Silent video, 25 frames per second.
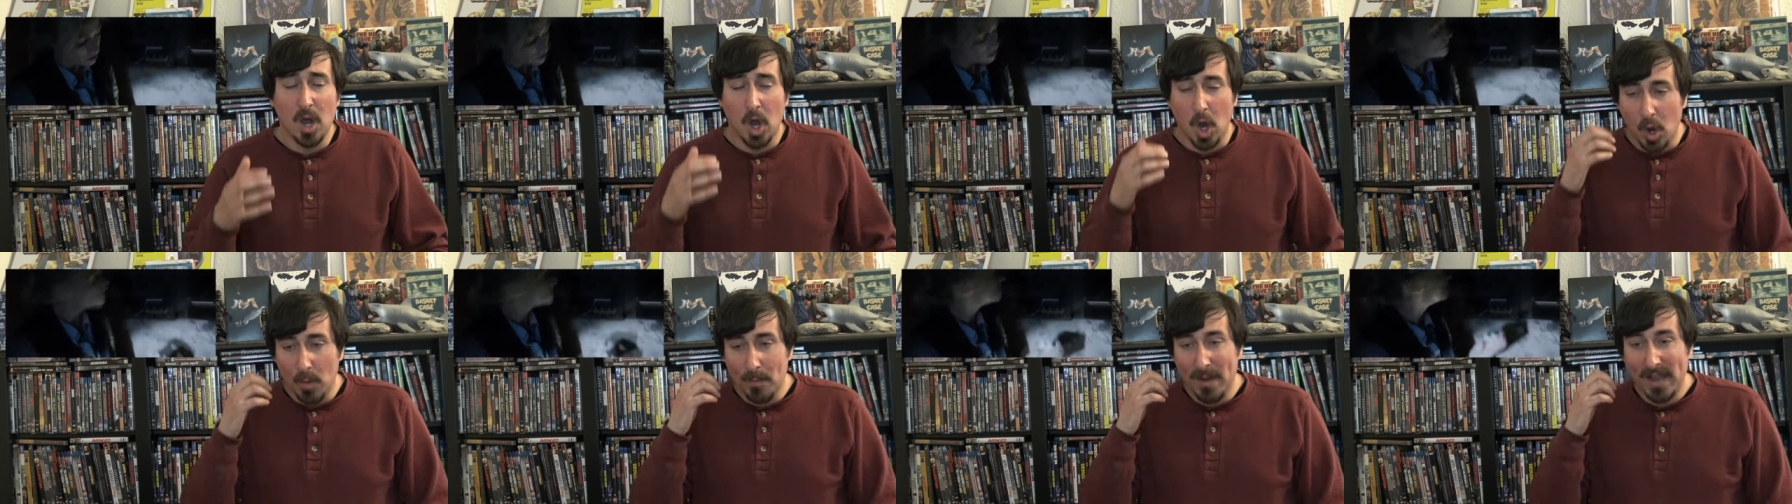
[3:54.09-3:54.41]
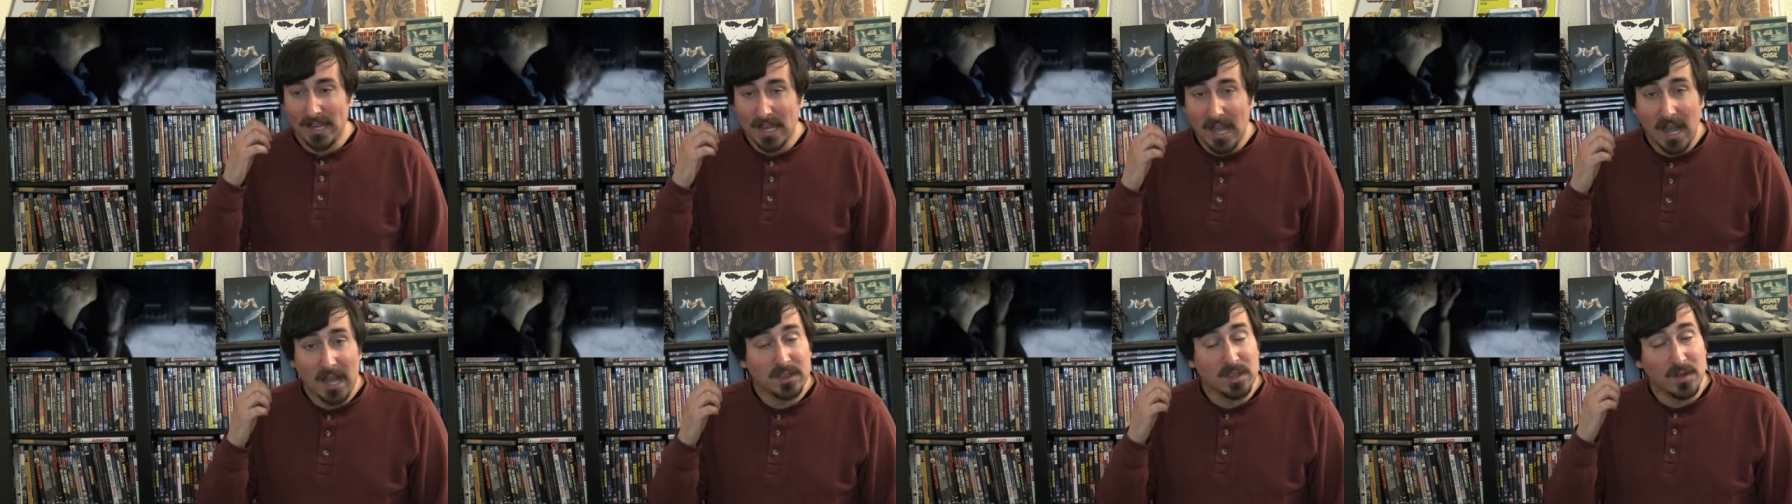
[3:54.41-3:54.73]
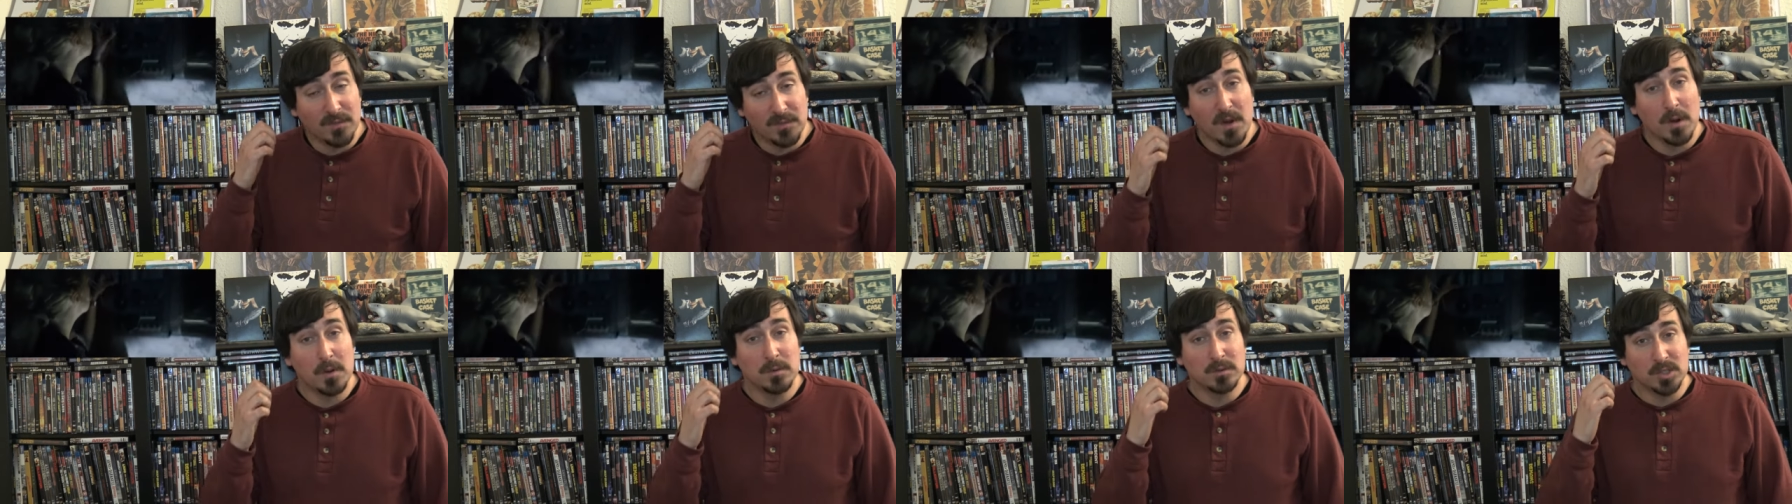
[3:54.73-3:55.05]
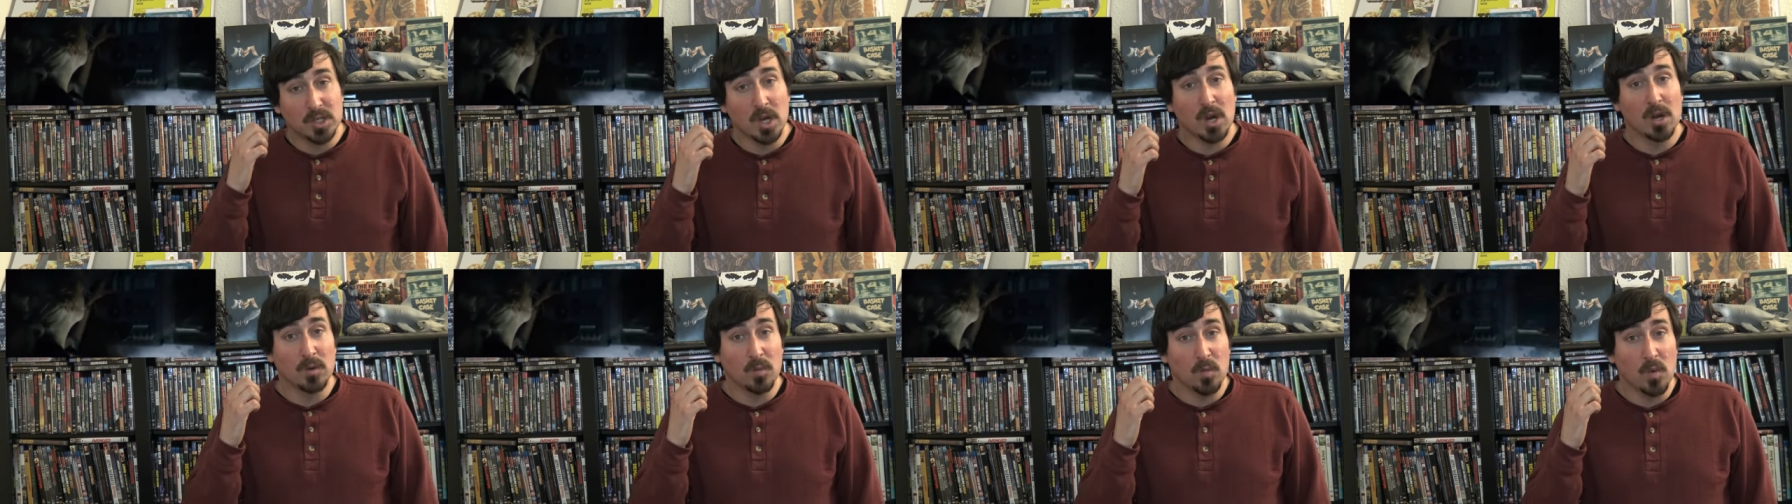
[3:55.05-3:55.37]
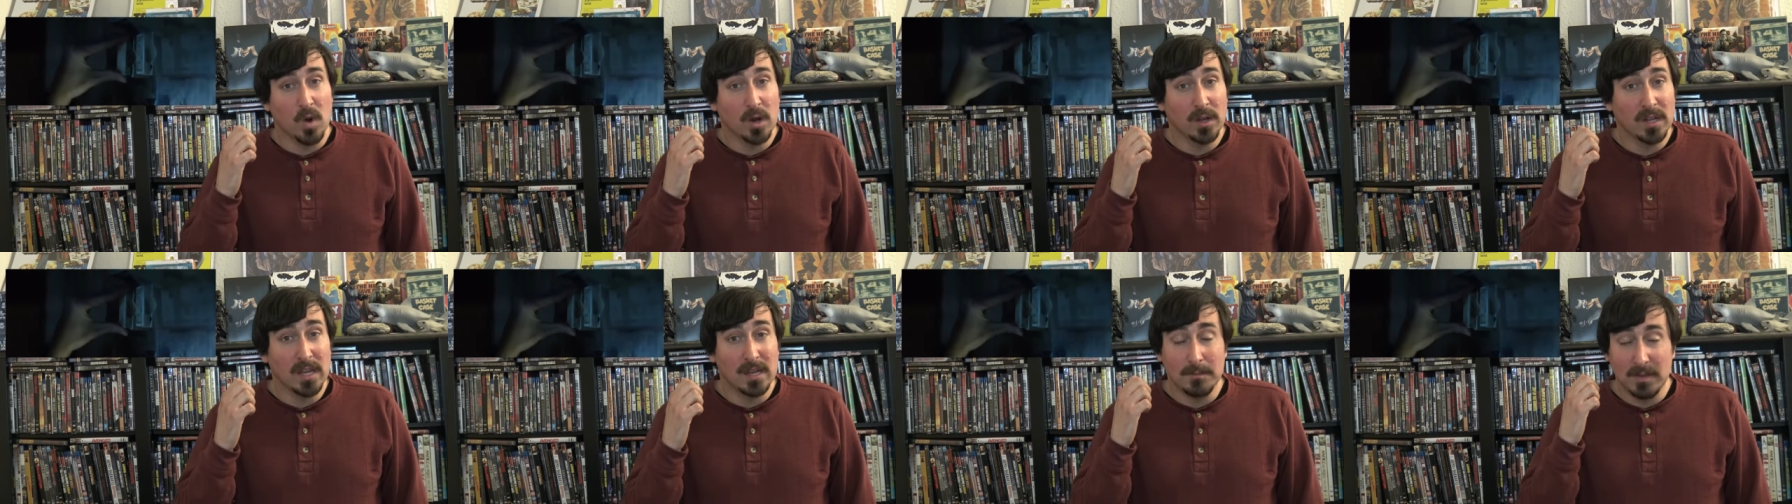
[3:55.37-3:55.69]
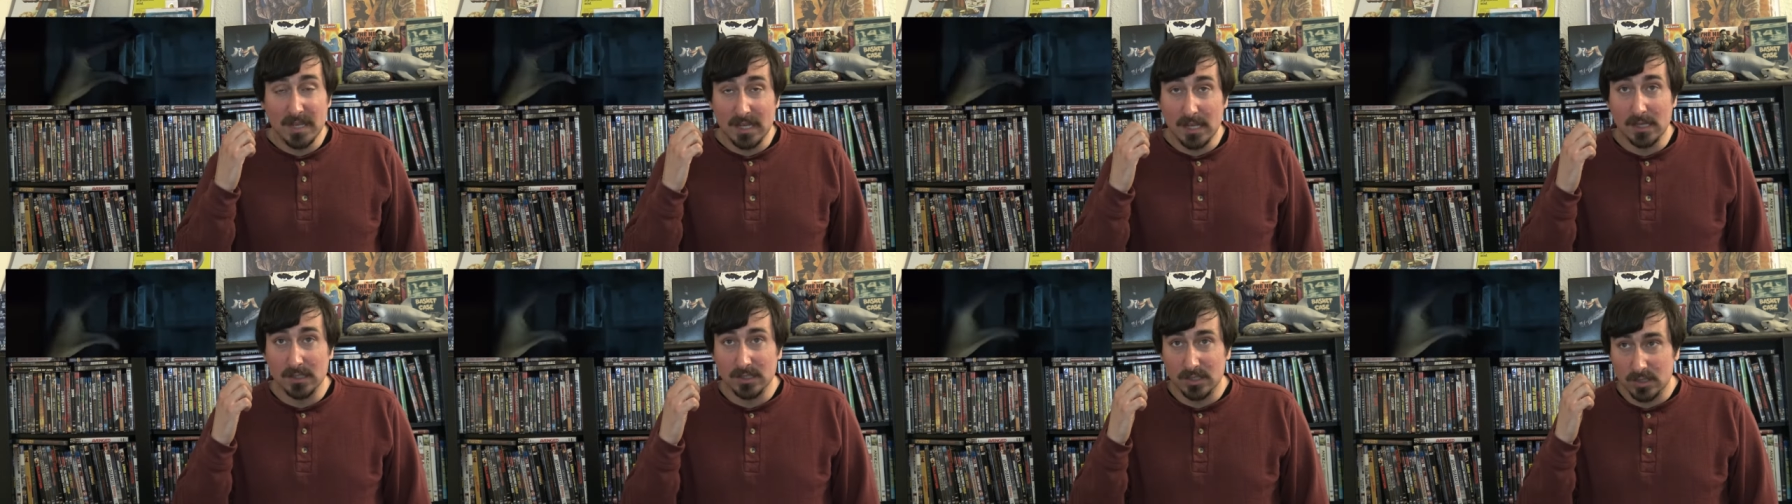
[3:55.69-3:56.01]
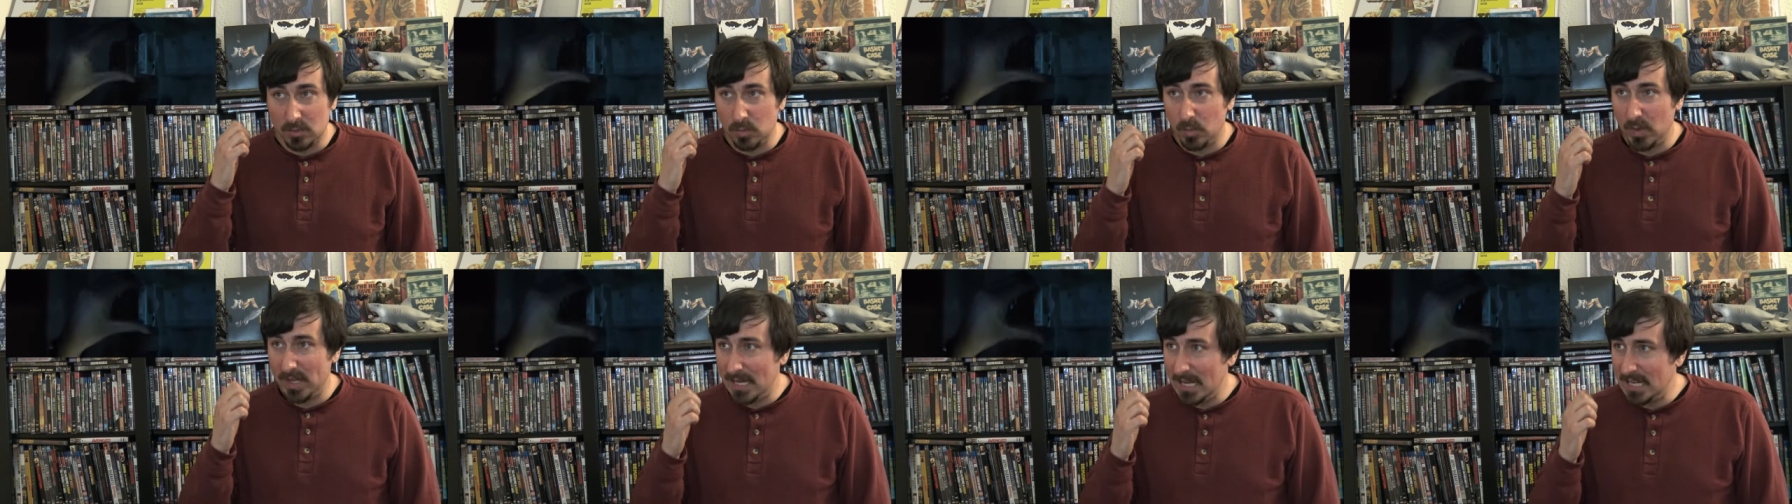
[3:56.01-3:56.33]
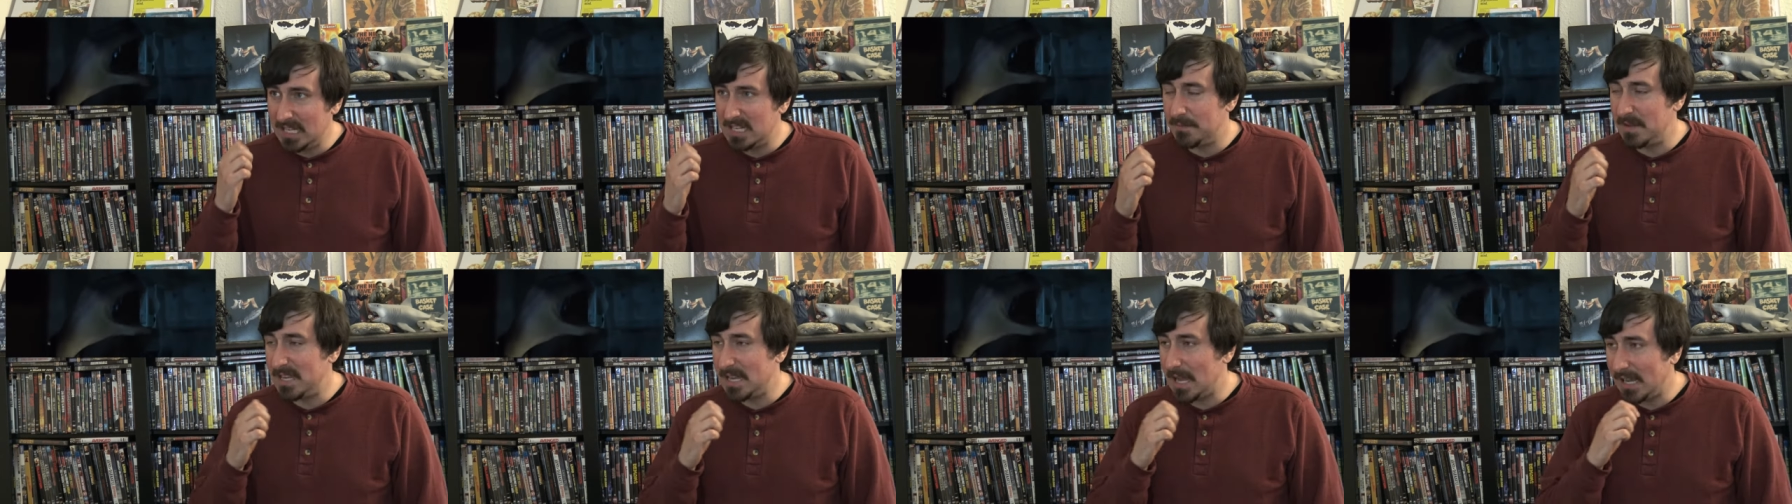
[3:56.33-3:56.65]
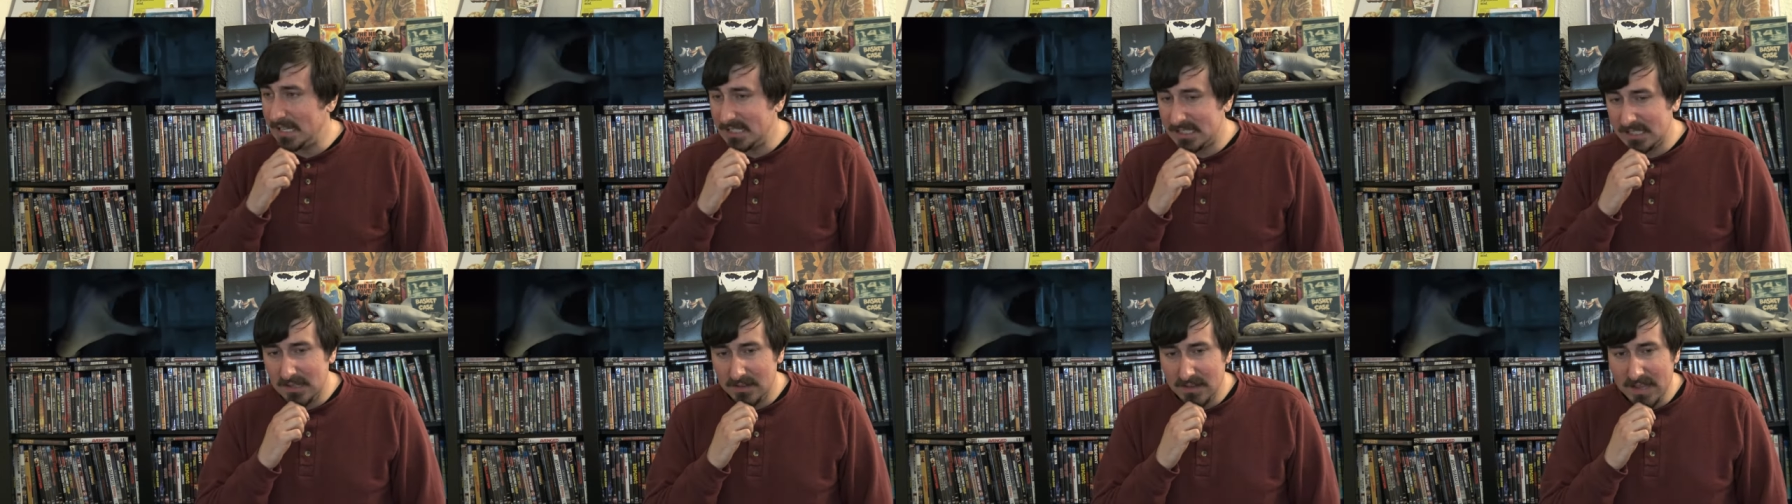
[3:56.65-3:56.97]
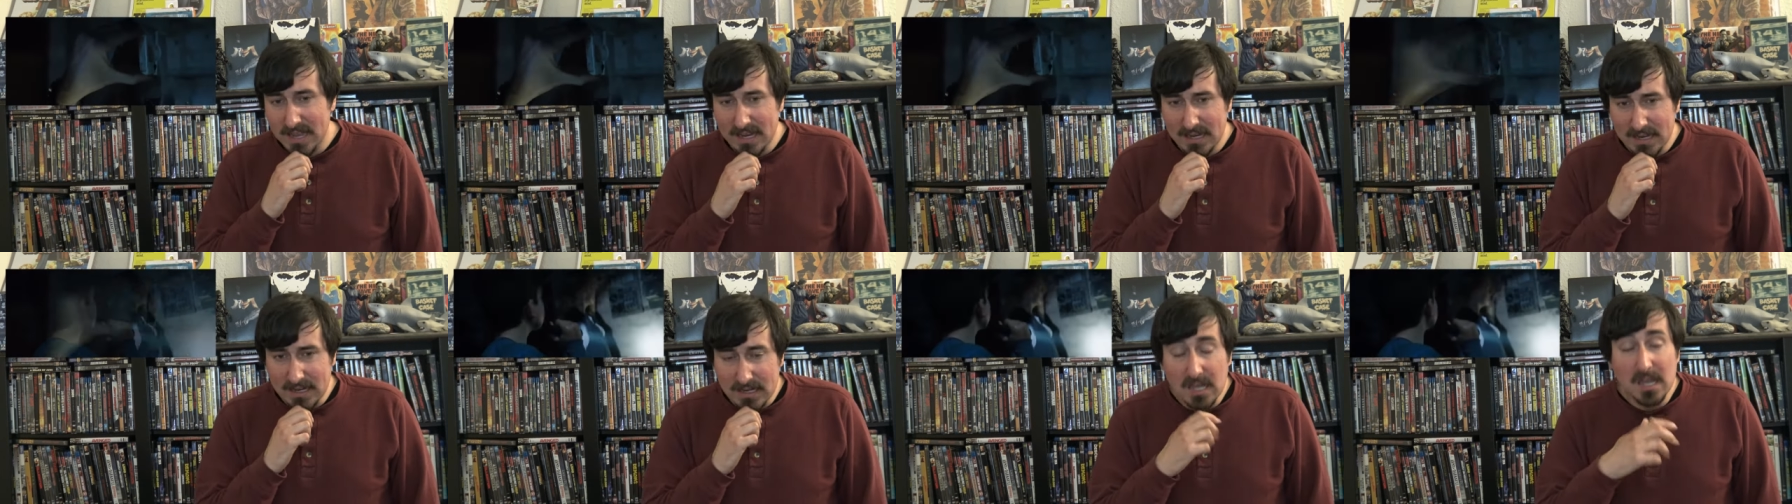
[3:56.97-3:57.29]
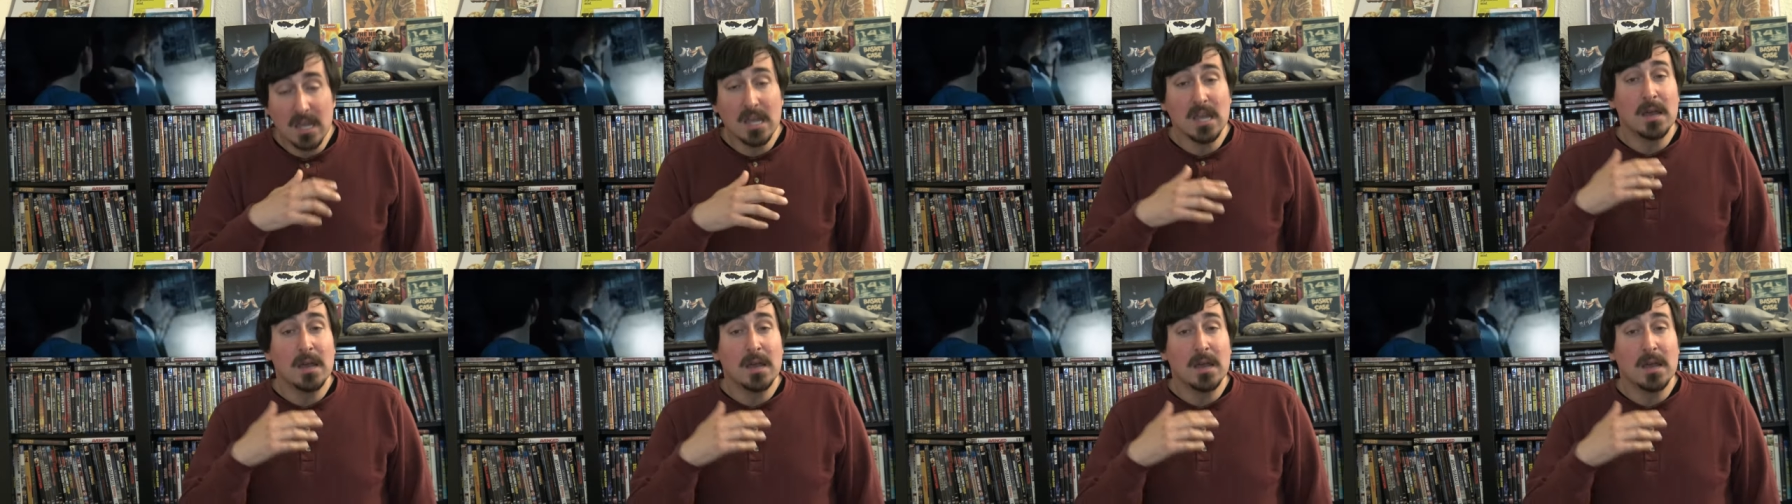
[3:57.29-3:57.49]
oh my god, the phones aren't working because we need to be isolated,